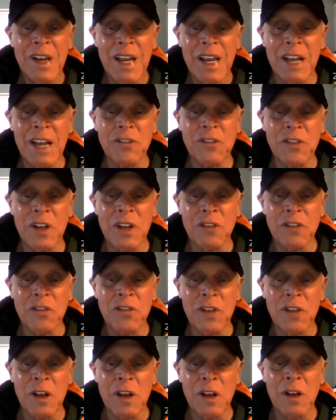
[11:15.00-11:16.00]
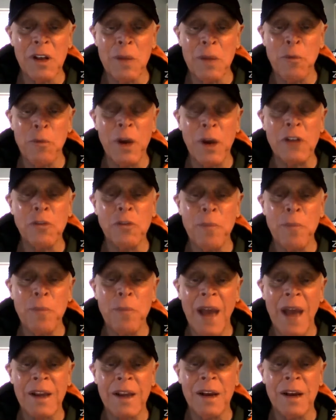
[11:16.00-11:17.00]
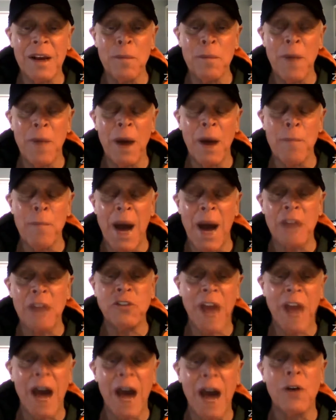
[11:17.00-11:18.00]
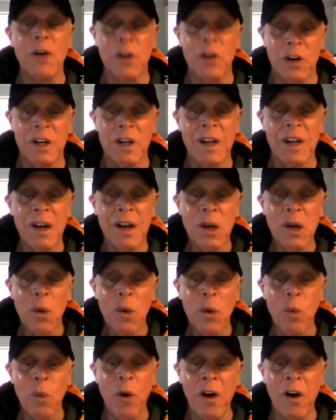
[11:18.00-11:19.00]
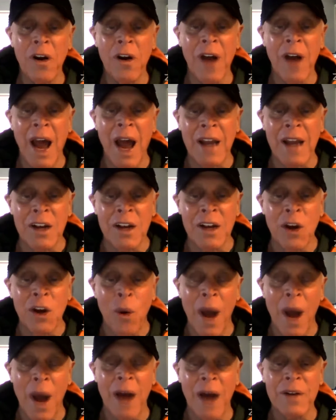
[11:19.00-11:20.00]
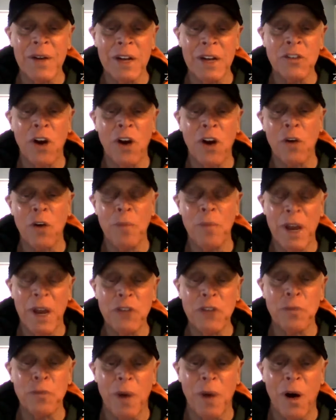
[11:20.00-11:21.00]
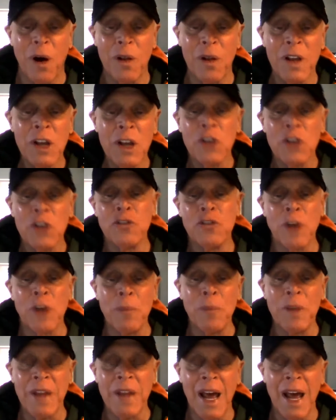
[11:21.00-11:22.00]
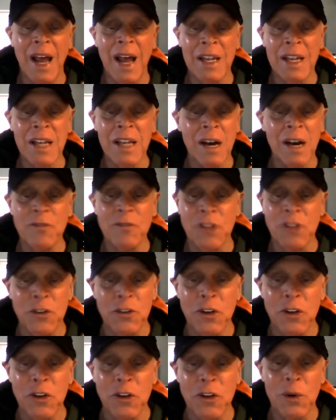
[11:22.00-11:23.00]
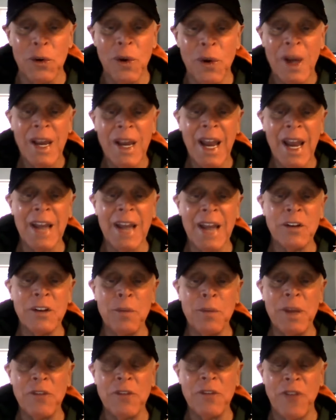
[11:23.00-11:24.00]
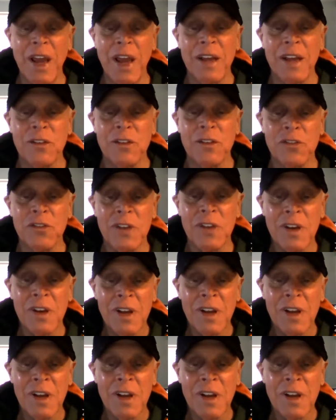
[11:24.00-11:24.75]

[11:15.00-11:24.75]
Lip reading: It brings back my childhood where I could go out and talk baseball, something that I love to do, and to meet fans.